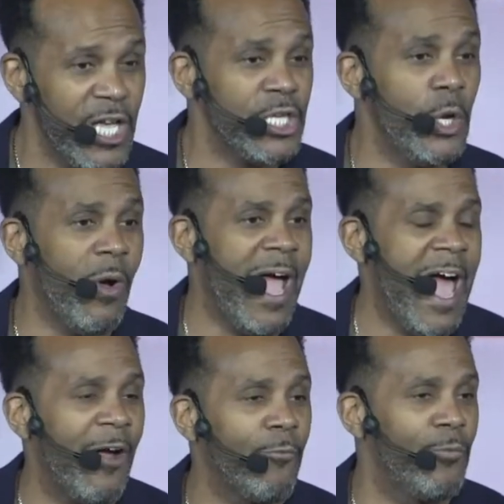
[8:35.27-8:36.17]
You will
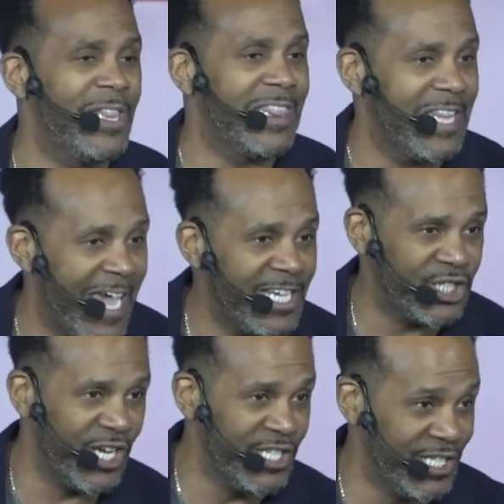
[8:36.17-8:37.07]
have
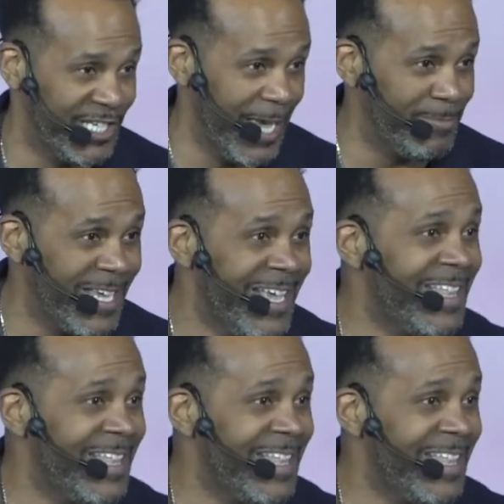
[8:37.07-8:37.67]
relationships